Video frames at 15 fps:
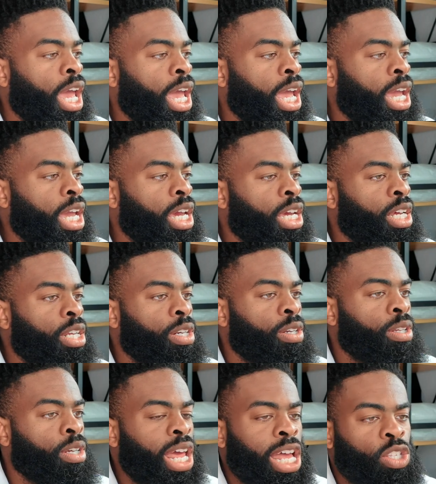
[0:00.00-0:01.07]

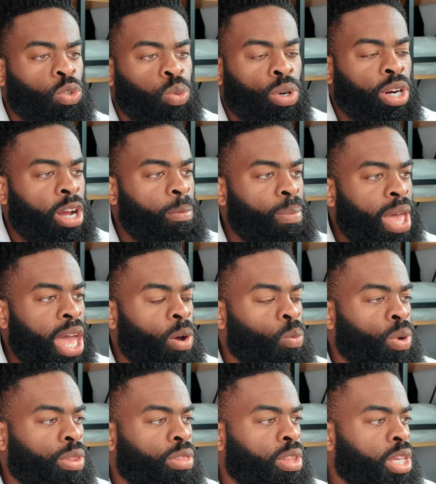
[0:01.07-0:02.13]
And that's where I'm
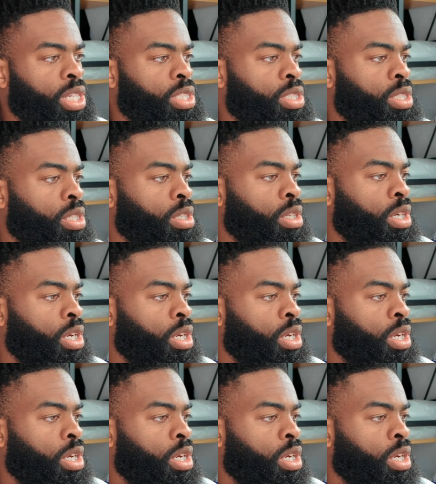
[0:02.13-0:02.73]
at with this.